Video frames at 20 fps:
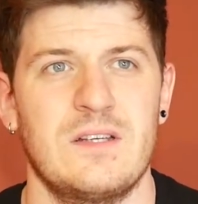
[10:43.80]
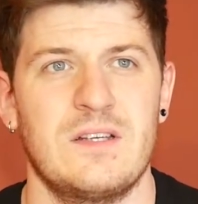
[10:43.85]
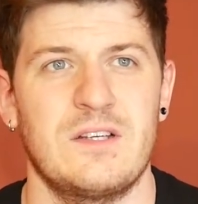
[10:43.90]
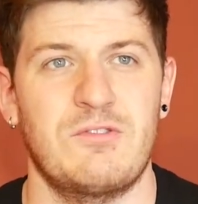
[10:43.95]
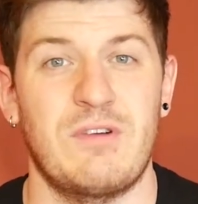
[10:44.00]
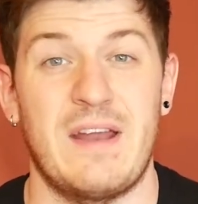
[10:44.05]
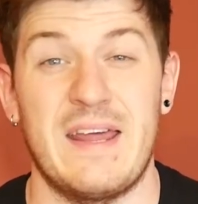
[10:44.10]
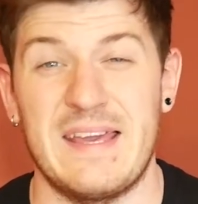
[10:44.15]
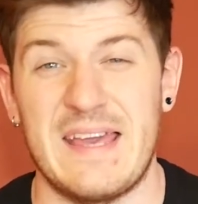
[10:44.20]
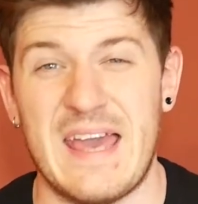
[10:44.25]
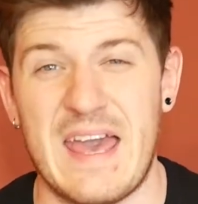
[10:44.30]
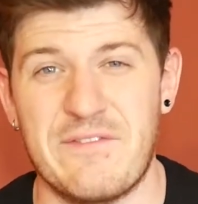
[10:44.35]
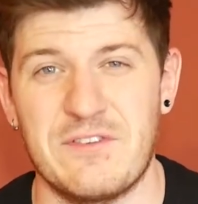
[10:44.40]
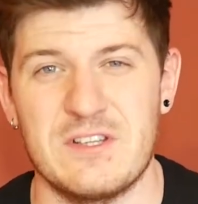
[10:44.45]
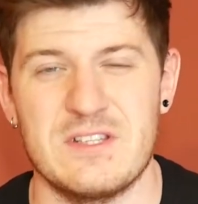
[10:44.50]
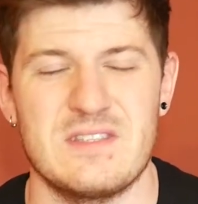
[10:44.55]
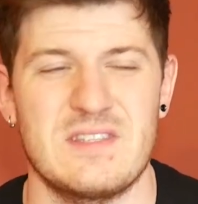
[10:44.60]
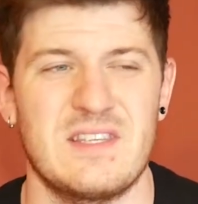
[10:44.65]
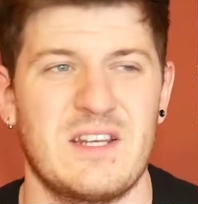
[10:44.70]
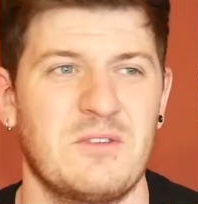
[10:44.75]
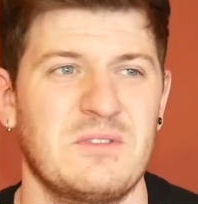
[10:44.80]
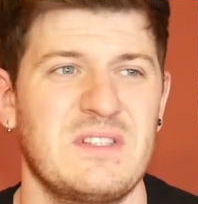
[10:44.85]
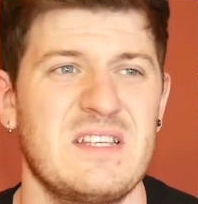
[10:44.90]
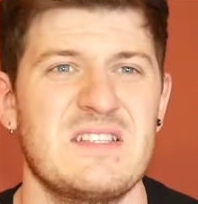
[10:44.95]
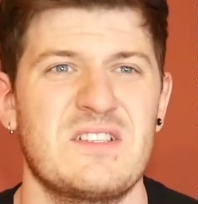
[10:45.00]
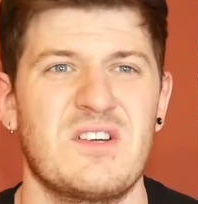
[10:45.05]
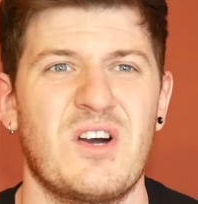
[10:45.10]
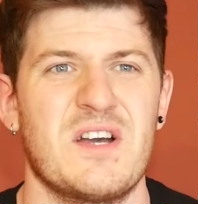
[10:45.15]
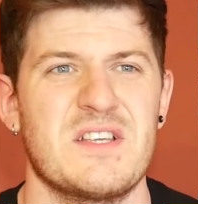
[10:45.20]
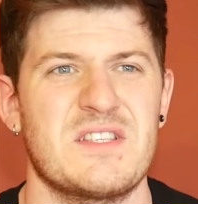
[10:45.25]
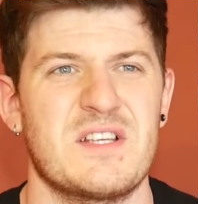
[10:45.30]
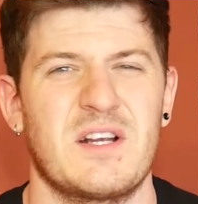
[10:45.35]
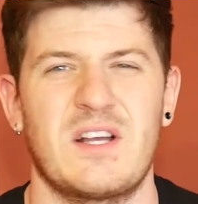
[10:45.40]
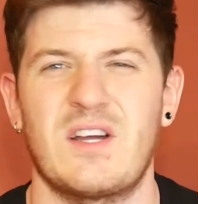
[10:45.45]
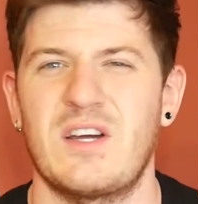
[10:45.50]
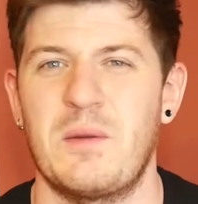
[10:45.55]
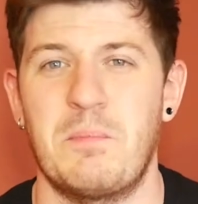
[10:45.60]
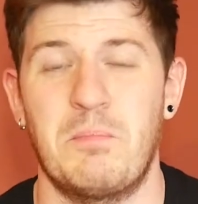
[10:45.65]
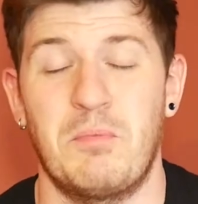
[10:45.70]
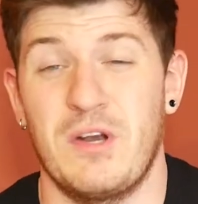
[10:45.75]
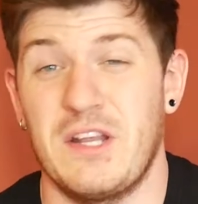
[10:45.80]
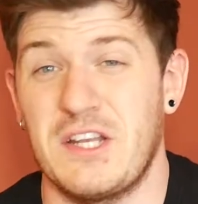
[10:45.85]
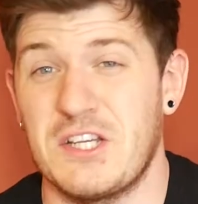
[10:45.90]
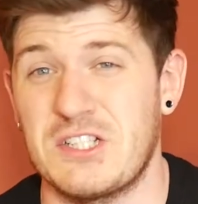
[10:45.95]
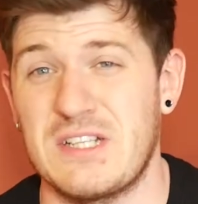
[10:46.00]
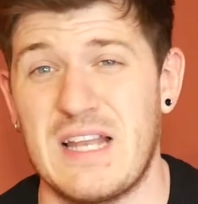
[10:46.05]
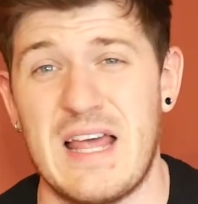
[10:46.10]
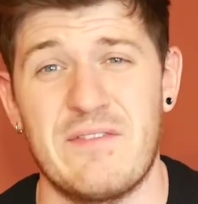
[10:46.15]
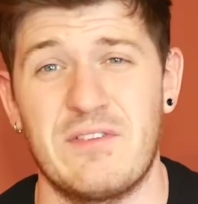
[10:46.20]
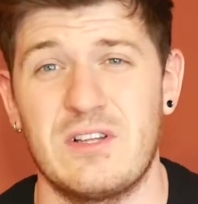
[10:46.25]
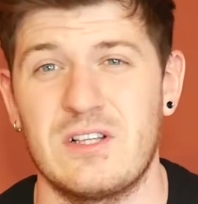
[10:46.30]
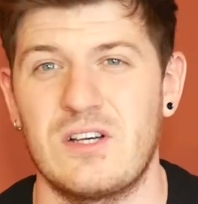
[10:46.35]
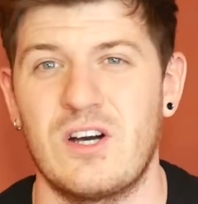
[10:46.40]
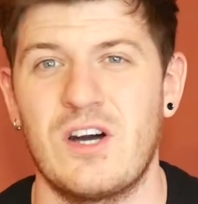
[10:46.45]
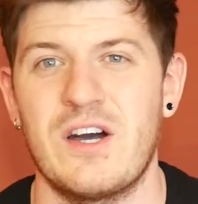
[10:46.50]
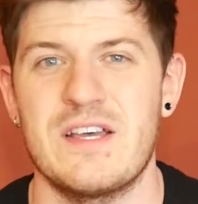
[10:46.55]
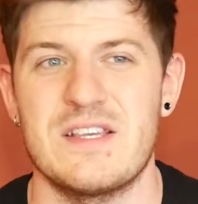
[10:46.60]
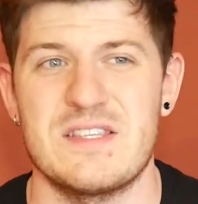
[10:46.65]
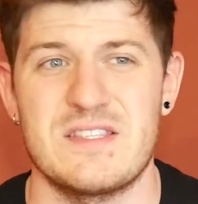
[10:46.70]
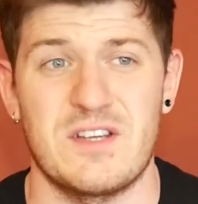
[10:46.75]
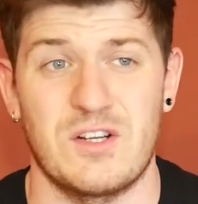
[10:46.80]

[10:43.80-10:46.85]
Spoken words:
Craig Evans, these guys are kind of British level guys.